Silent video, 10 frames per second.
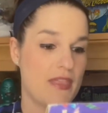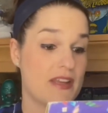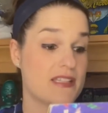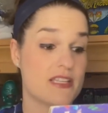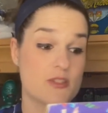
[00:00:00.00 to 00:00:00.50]

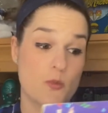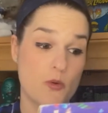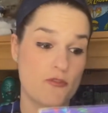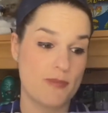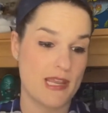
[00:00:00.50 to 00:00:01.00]
Then it says the
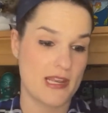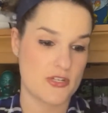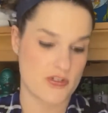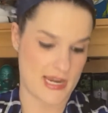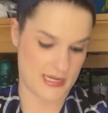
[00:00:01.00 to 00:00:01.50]
Wolfman
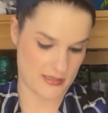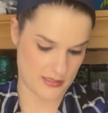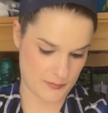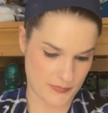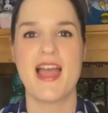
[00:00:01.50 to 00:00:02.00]
and
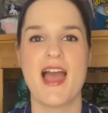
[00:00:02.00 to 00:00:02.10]
Dracula.